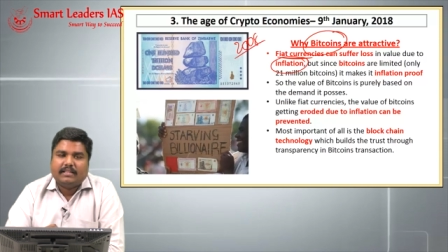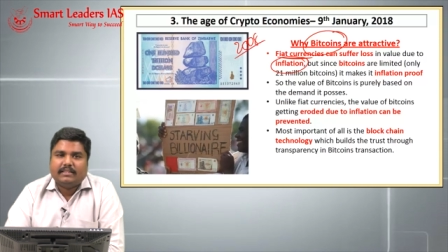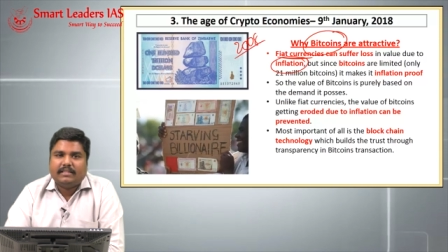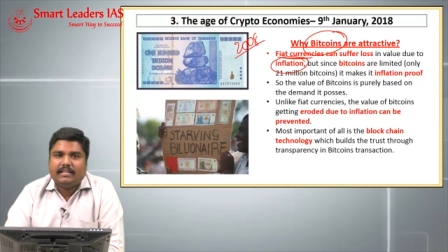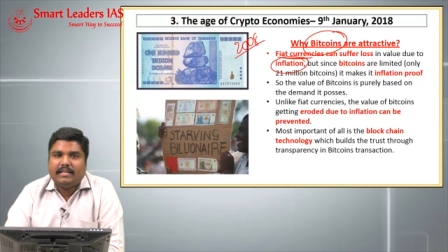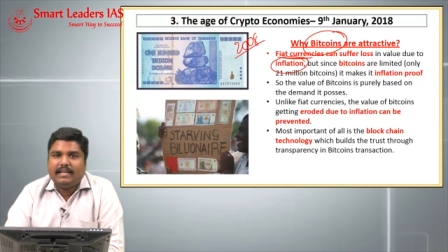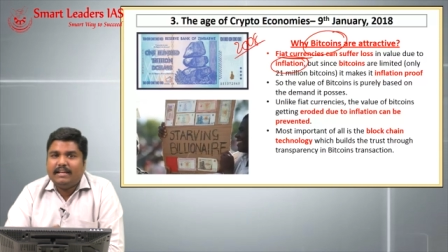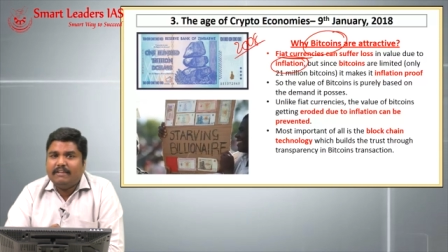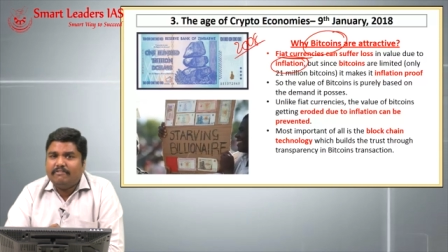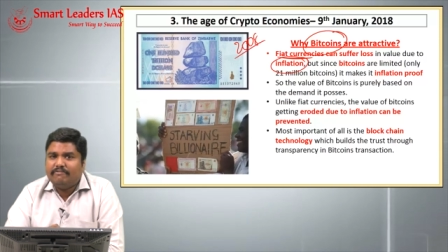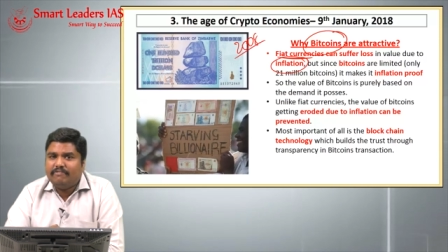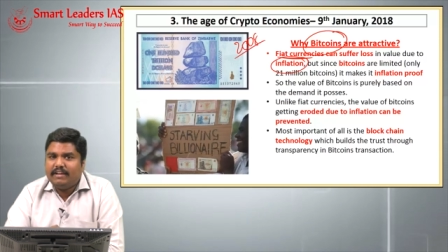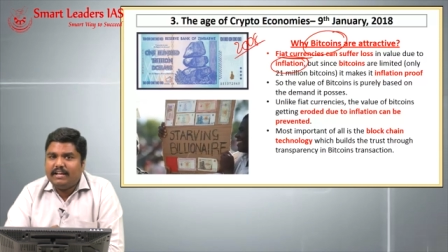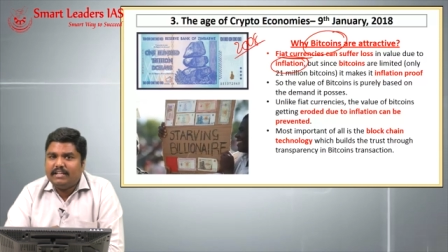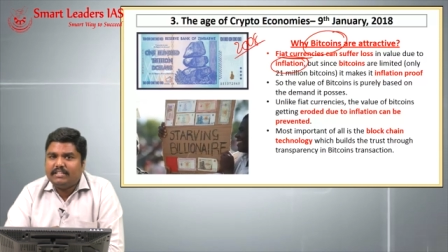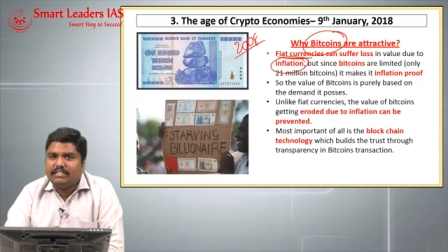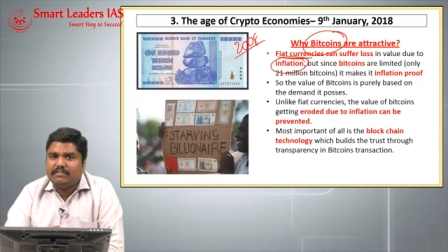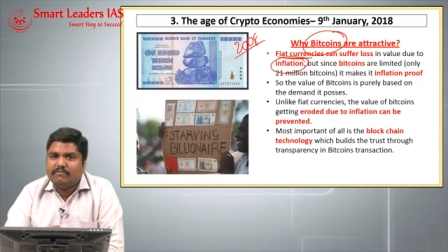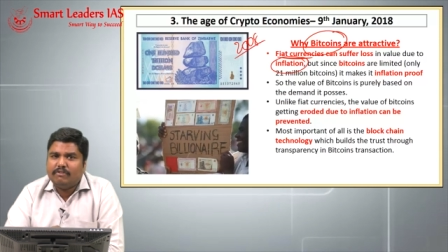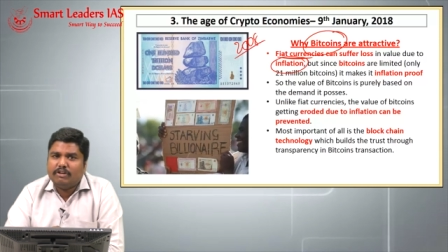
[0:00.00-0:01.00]
the
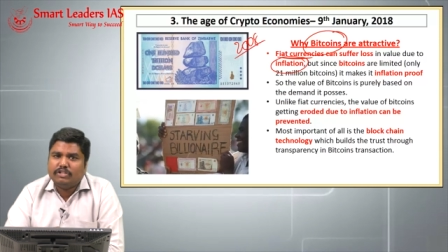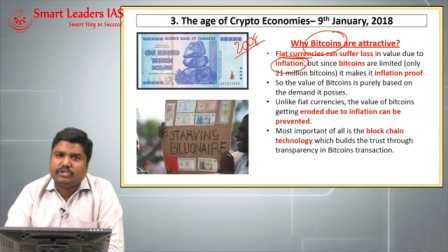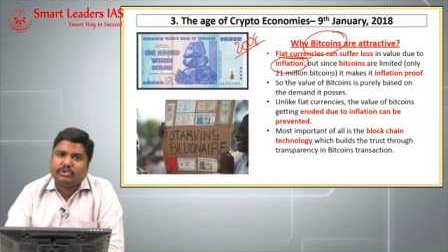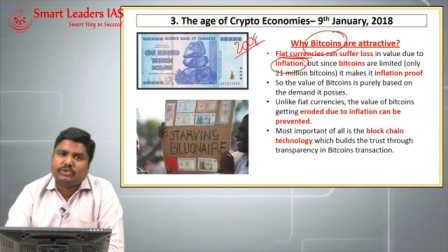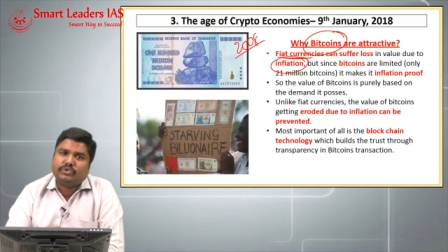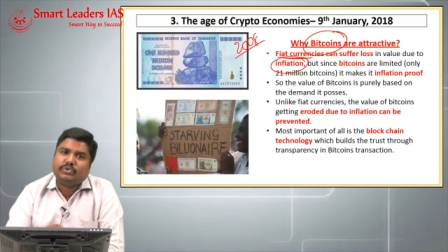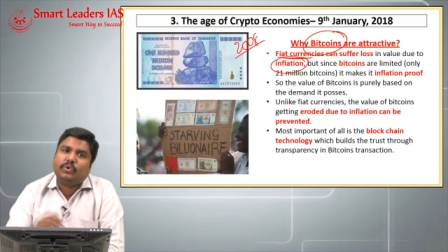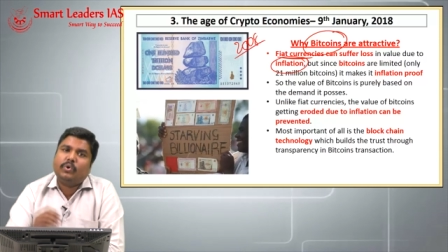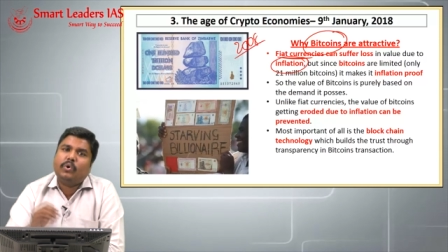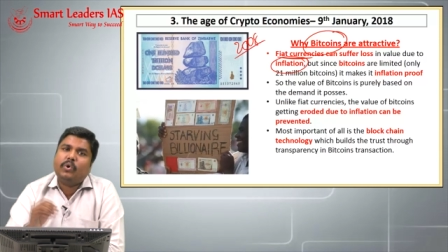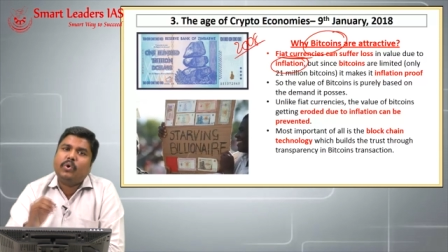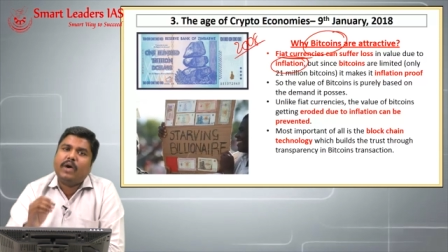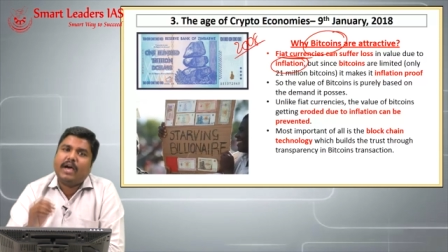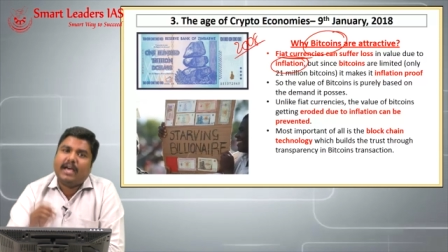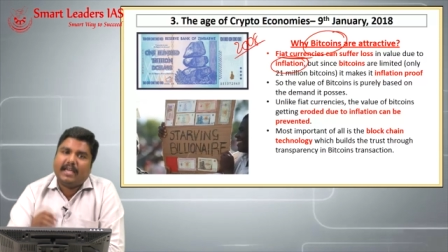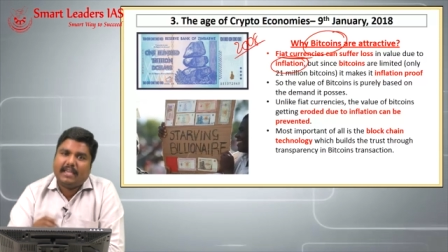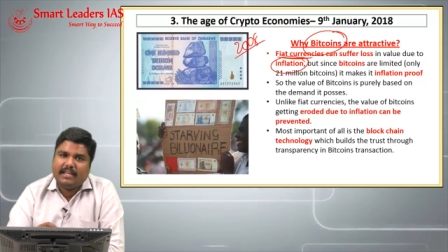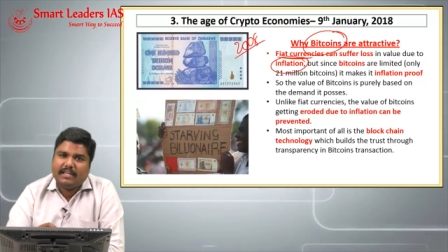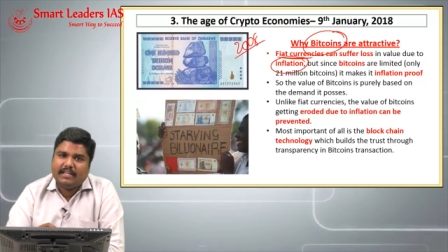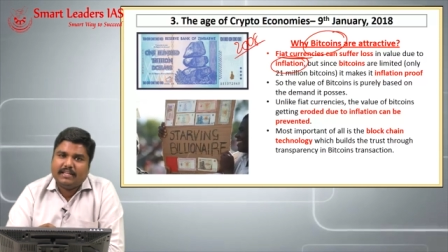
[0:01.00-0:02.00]
inflation was so
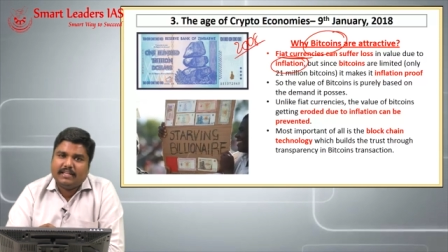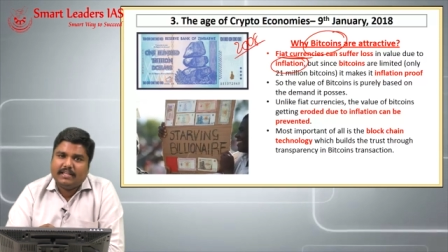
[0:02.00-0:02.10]
high